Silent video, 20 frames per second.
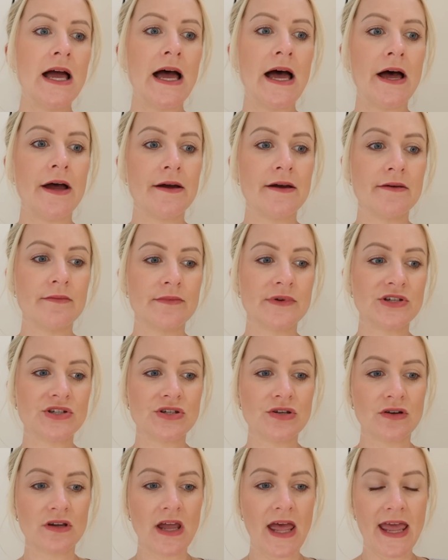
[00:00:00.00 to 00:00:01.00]
um, which
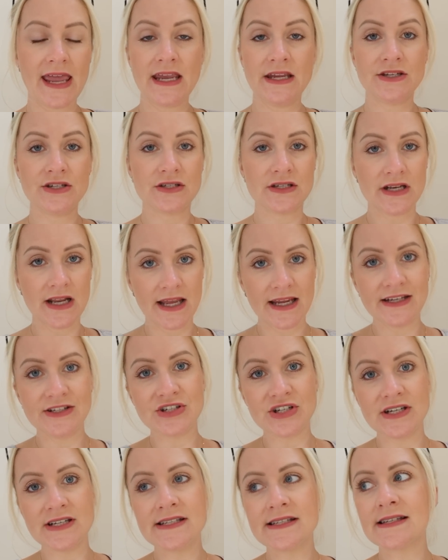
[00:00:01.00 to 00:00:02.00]
took ages and
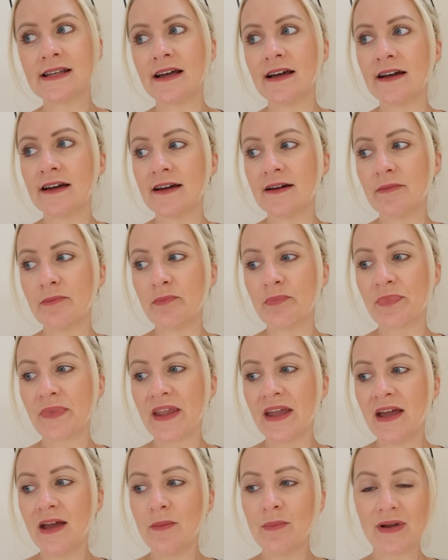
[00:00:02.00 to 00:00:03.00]
ages. Um,
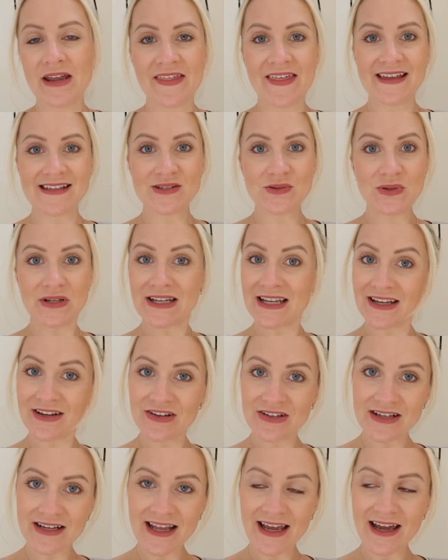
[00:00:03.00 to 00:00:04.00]
but yeah, that's all looking
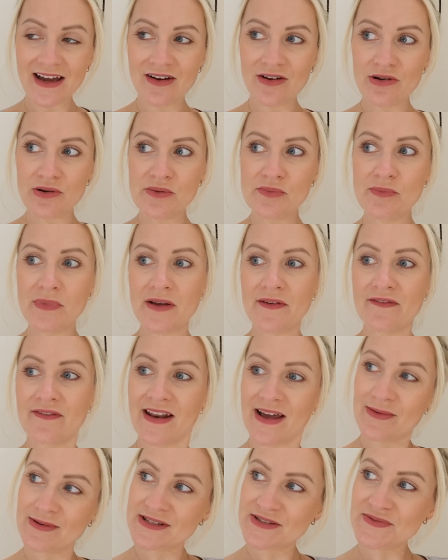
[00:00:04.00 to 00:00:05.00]
good now. My
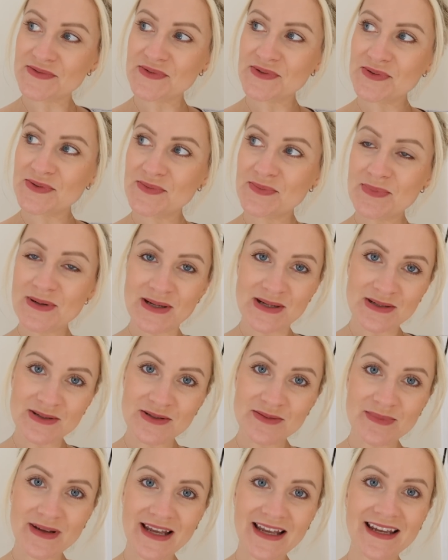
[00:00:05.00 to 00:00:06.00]
flowers are all
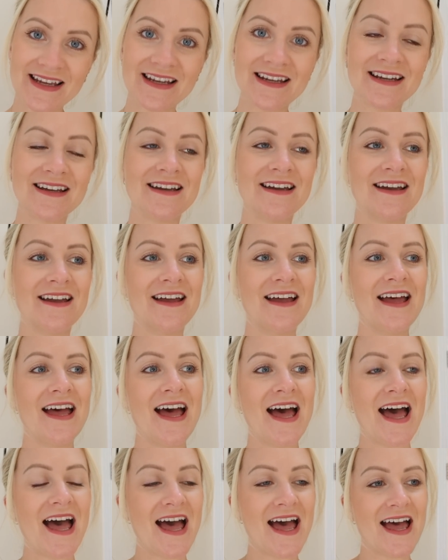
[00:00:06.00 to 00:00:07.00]
blooming,
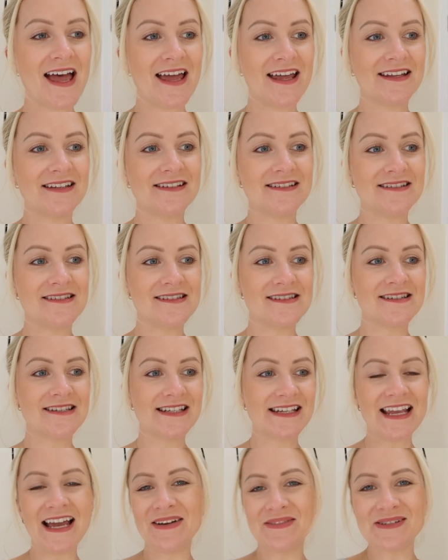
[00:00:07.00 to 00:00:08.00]
and
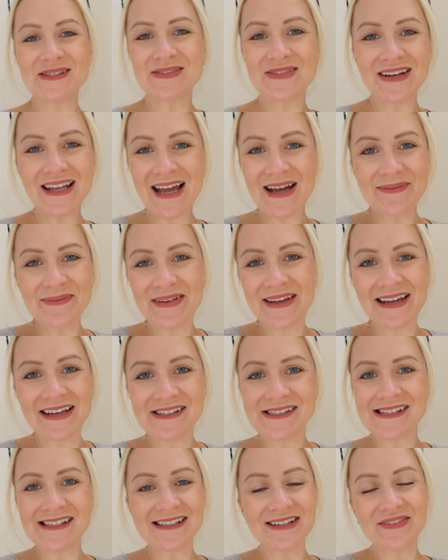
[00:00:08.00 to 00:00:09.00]
yeah, I'm just really happy. I
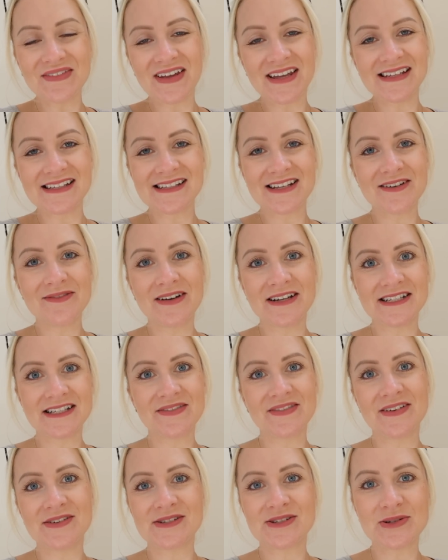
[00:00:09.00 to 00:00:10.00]
just love it so much,
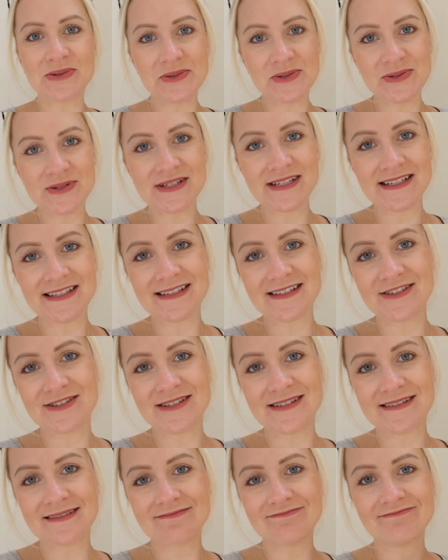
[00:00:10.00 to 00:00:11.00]
even though it's chores. It's
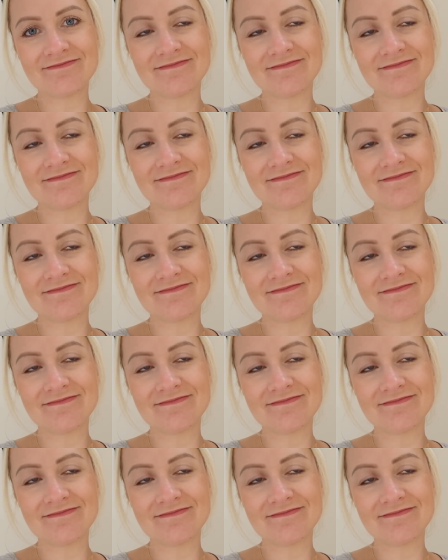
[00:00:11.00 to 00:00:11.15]
just,